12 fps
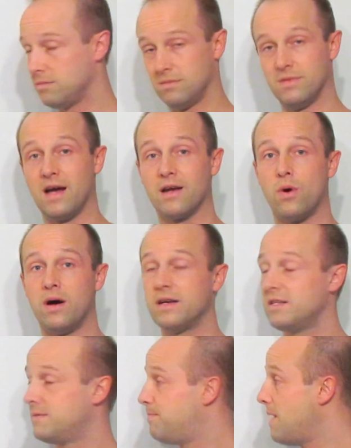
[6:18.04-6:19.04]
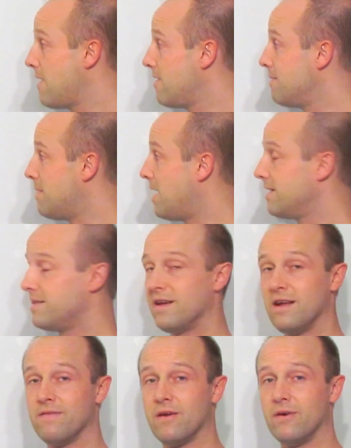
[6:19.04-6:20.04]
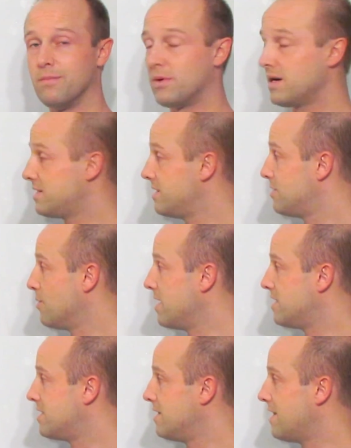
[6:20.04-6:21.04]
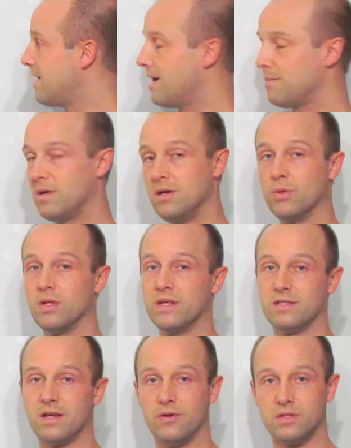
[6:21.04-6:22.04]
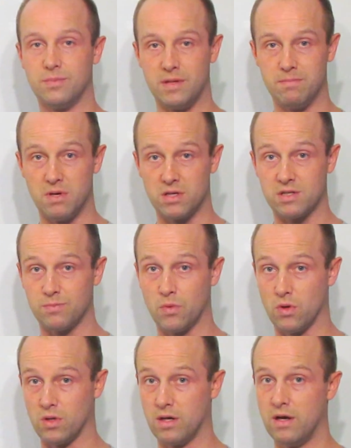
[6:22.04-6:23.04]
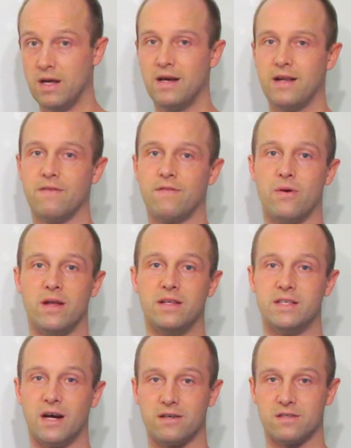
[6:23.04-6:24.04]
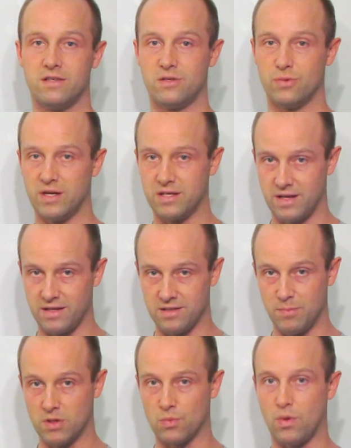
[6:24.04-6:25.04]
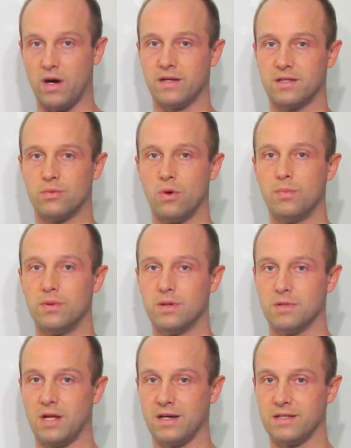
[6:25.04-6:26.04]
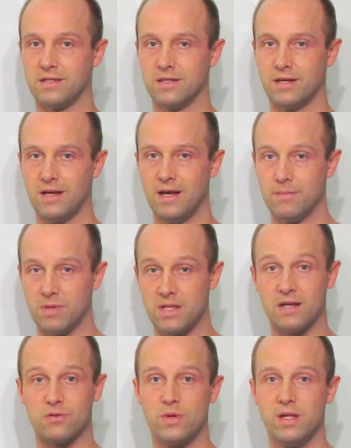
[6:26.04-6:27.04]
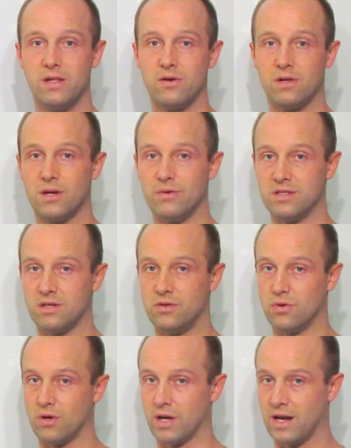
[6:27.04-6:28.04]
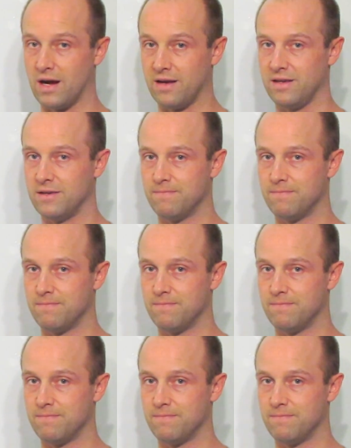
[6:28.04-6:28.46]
Likewise, bear in mind that if they're in a bright situation, then that pupil is going to be much smaller, and if they're in a dark situation, then it's much wider to open up light. But that's really all there is to drawing an eye.